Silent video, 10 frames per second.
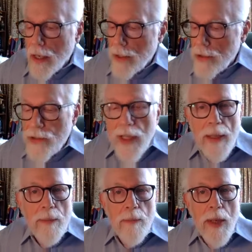are
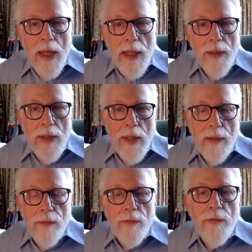set by
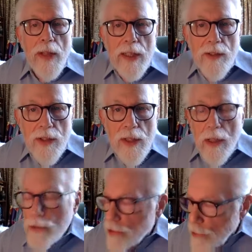the fixed,
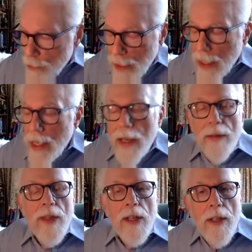excuse me,
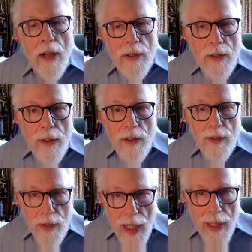the cardinal
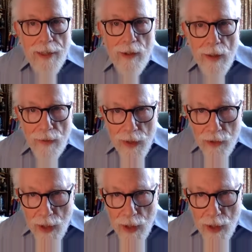signs of the